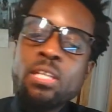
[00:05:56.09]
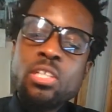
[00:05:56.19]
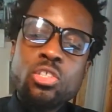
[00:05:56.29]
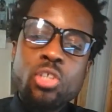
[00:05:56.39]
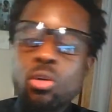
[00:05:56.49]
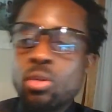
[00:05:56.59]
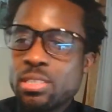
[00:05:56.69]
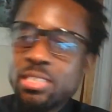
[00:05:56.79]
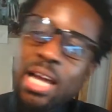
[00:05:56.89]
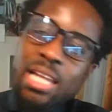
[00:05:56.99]
So
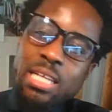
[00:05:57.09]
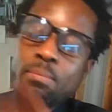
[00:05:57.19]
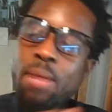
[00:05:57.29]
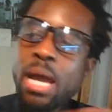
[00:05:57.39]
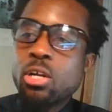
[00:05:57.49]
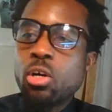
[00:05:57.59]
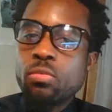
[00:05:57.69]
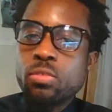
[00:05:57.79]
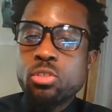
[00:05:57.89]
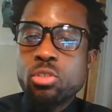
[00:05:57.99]
dialing it back
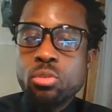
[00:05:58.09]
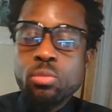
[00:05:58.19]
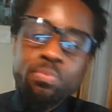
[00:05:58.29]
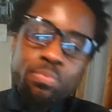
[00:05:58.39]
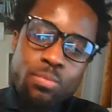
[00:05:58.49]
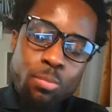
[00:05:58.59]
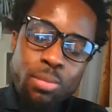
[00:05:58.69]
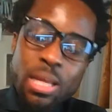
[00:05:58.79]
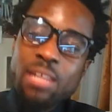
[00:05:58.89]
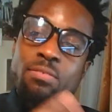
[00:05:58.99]
over to
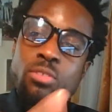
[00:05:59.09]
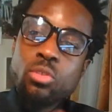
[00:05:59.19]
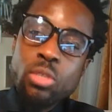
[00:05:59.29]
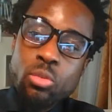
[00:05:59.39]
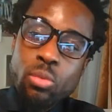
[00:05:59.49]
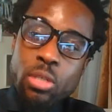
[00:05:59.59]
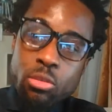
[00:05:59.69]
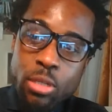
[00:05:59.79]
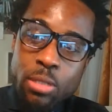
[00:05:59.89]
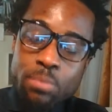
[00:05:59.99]
planning for
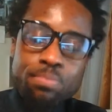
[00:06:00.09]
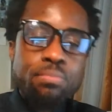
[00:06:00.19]
2023